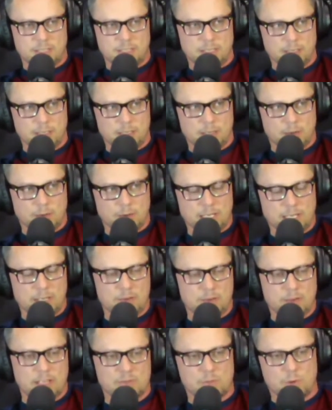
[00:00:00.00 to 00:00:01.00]
any of
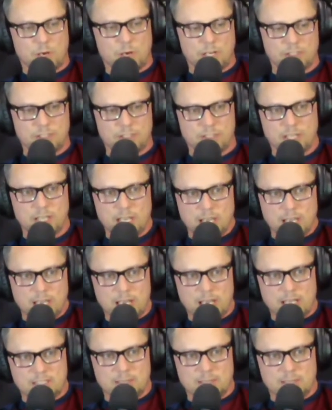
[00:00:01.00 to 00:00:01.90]
you guys watching got